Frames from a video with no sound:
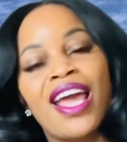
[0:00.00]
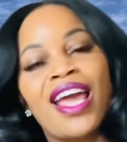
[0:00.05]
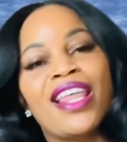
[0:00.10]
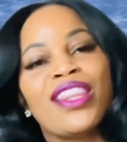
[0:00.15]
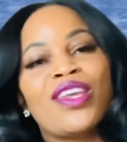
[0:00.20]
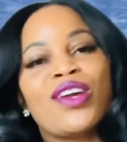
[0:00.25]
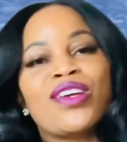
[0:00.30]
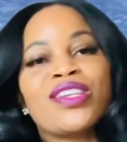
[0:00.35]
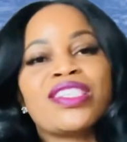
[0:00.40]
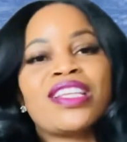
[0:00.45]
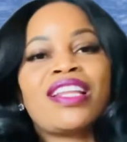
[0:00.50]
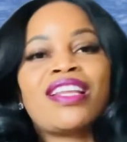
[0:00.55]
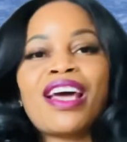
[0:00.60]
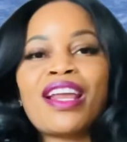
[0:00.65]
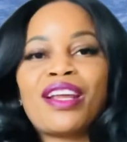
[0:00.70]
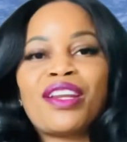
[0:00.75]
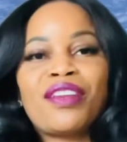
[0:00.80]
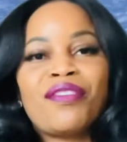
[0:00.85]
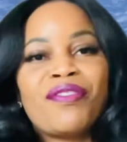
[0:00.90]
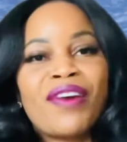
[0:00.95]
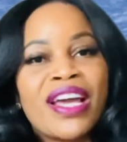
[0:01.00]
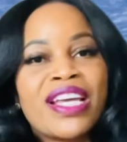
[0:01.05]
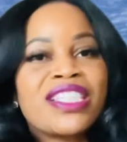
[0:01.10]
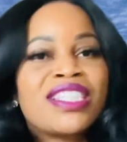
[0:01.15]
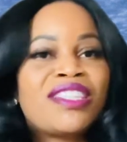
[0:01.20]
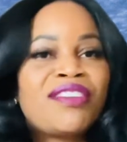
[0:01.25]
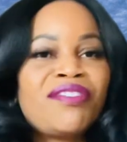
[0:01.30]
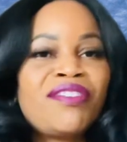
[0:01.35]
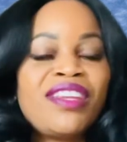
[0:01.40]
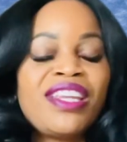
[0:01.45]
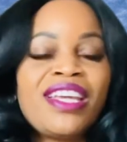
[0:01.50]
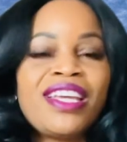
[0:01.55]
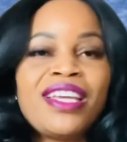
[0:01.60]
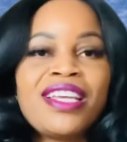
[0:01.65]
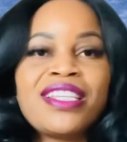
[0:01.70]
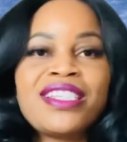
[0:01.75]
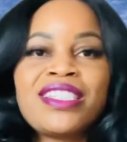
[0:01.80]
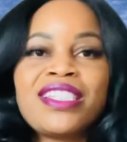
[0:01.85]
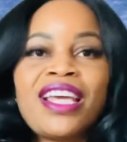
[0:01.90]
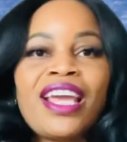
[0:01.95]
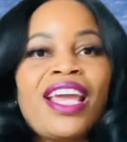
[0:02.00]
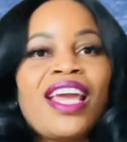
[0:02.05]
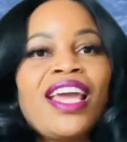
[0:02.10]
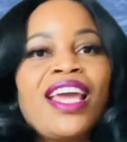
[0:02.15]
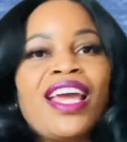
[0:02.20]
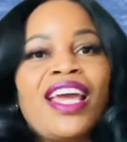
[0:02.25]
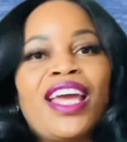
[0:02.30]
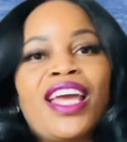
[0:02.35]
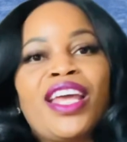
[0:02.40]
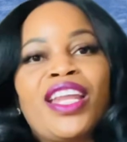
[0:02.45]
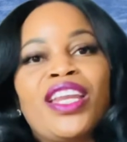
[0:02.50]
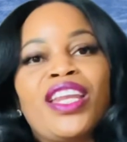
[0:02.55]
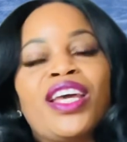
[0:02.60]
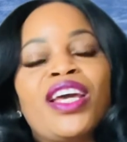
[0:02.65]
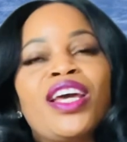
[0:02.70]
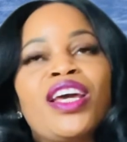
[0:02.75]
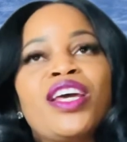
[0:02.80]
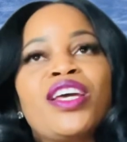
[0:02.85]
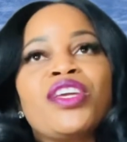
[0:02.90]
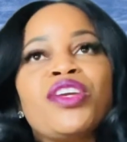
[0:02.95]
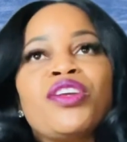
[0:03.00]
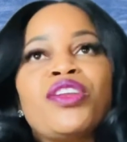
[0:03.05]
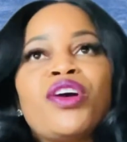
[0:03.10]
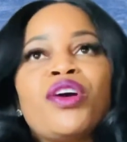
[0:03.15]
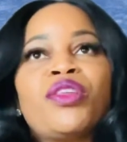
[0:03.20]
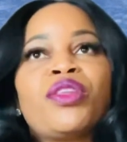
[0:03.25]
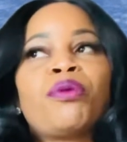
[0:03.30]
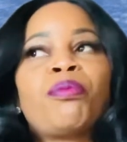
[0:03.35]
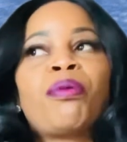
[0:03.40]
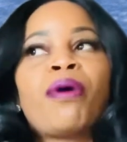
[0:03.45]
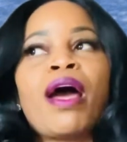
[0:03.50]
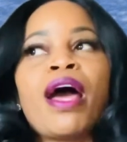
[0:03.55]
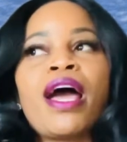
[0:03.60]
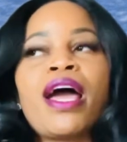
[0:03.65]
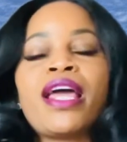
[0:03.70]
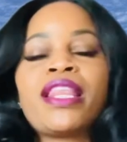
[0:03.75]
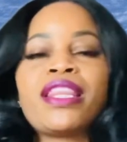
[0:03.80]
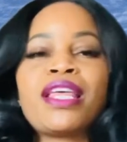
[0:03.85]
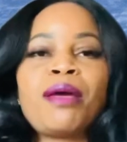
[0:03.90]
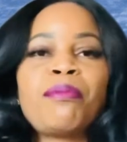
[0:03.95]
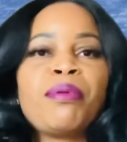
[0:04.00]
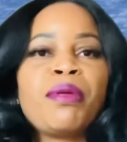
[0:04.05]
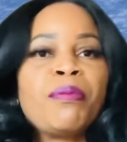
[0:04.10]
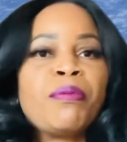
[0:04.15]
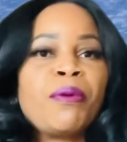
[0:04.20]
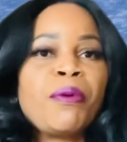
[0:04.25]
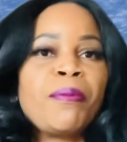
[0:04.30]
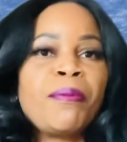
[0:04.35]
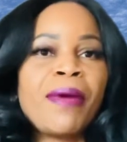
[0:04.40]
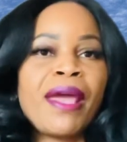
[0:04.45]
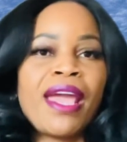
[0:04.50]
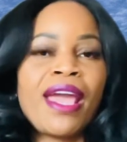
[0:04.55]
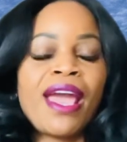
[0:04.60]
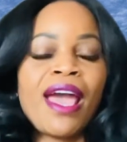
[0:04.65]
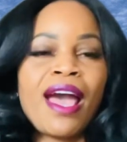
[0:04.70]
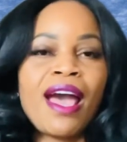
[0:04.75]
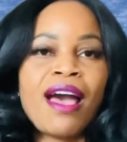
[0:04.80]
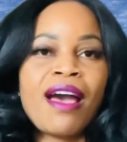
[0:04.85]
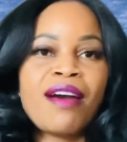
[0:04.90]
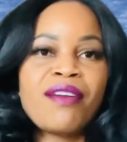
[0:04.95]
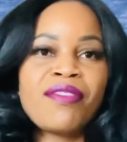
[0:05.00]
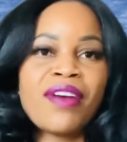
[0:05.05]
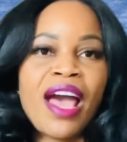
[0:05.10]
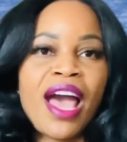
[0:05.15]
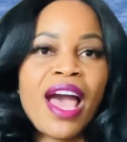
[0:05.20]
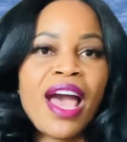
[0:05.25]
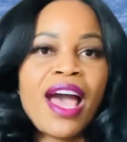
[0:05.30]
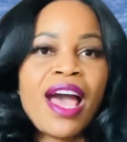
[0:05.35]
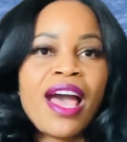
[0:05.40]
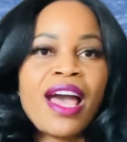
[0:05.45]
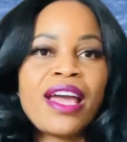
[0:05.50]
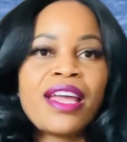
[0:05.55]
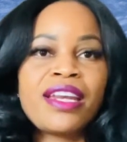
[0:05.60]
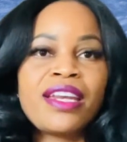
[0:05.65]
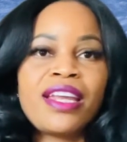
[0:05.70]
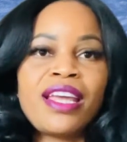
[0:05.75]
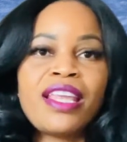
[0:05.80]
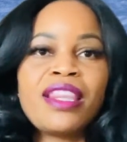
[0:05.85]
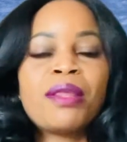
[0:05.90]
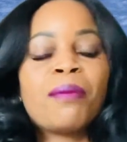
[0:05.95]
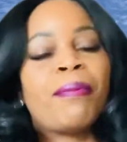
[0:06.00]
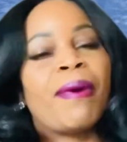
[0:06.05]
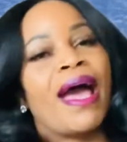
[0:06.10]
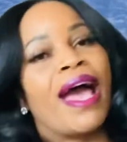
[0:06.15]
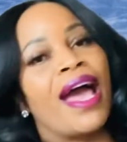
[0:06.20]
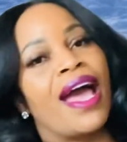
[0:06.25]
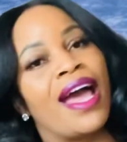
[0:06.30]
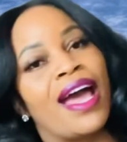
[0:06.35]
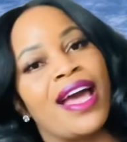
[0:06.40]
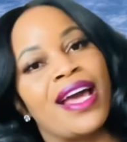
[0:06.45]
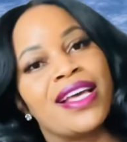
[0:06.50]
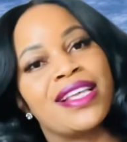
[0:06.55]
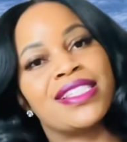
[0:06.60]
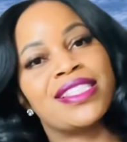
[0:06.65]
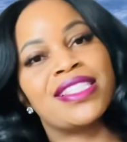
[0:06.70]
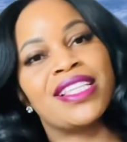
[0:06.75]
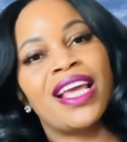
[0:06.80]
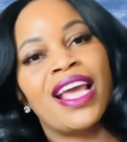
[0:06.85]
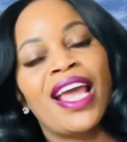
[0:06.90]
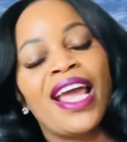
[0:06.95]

there's a lot of divisiveness and you know the pride that people may have had in the past